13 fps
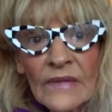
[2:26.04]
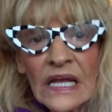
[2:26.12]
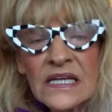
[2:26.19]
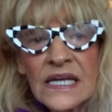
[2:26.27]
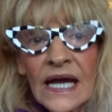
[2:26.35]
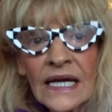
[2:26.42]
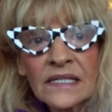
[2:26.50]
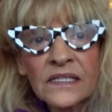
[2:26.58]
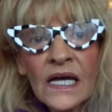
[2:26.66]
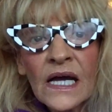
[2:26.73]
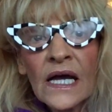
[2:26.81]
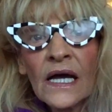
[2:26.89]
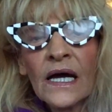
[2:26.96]
Yet
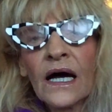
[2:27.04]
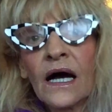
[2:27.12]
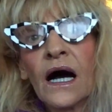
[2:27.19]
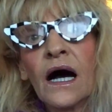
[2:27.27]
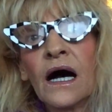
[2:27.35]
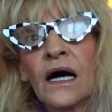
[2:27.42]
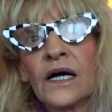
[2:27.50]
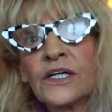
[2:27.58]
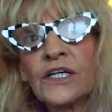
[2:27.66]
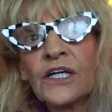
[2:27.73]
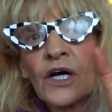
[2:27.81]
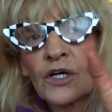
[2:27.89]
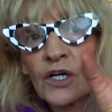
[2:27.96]

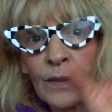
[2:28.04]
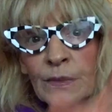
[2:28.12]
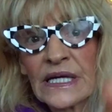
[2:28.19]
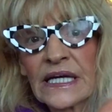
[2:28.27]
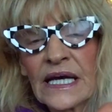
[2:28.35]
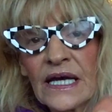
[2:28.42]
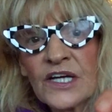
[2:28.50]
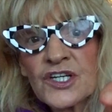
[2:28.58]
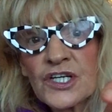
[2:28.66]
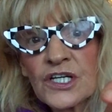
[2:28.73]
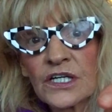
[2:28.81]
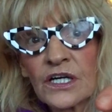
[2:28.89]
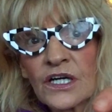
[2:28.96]
your
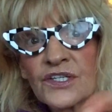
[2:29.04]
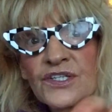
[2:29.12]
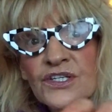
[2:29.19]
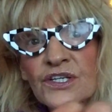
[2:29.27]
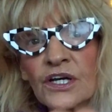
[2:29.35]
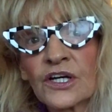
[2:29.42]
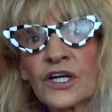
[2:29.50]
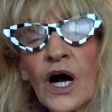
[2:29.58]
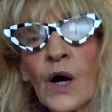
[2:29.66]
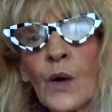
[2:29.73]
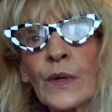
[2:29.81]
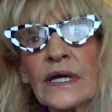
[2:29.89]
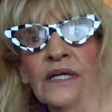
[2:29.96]
communication is
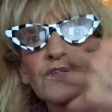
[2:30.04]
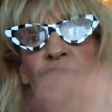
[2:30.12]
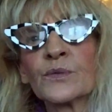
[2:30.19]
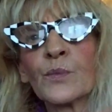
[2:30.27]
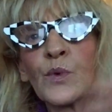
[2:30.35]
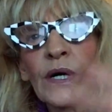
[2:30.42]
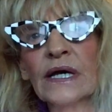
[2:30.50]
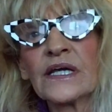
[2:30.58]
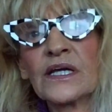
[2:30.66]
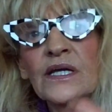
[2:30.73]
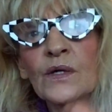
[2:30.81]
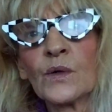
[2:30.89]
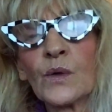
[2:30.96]
going to bring
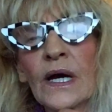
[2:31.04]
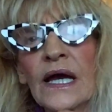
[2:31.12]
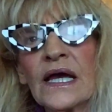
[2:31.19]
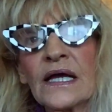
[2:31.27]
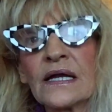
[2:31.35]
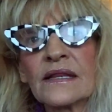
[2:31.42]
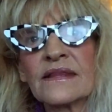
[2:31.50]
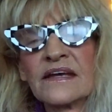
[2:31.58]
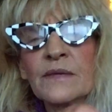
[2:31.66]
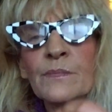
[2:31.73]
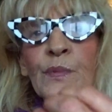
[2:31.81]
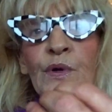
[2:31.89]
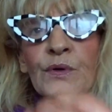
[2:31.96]
you in
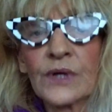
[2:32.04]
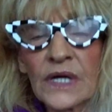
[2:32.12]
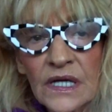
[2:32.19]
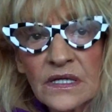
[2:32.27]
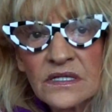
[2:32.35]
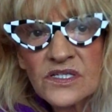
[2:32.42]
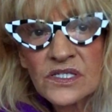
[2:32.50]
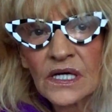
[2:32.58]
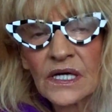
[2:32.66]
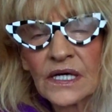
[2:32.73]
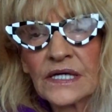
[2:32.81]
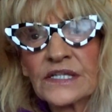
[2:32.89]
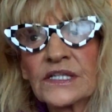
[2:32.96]
deeper
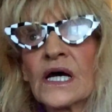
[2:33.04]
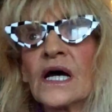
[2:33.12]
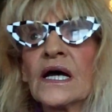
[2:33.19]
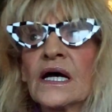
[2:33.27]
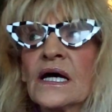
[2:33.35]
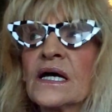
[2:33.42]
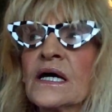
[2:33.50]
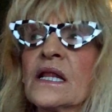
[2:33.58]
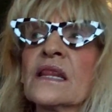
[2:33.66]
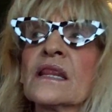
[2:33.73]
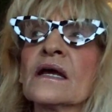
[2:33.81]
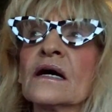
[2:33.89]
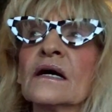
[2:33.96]
insight,
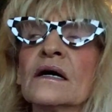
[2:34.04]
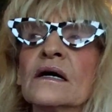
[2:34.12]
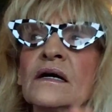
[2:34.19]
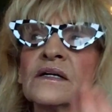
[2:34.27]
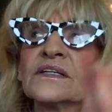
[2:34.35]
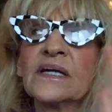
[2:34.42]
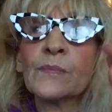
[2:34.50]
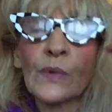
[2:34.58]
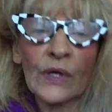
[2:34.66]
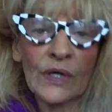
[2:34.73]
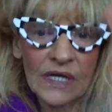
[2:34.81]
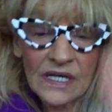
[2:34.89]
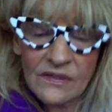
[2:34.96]
in deeper
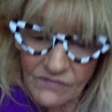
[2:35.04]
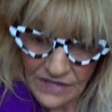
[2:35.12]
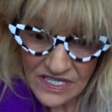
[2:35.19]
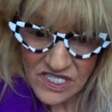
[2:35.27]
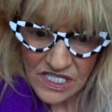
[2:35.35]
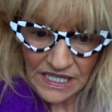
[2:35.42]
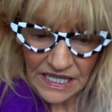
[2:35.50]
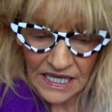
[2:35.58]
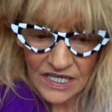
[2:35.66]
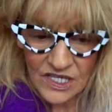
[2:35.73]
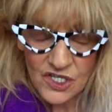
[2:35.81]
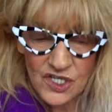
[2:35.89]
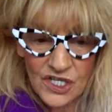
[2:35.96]

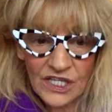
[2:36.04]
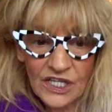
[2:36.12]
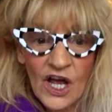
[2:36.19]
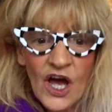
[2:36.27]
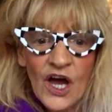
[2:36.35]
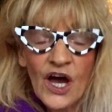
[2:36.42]
investigation.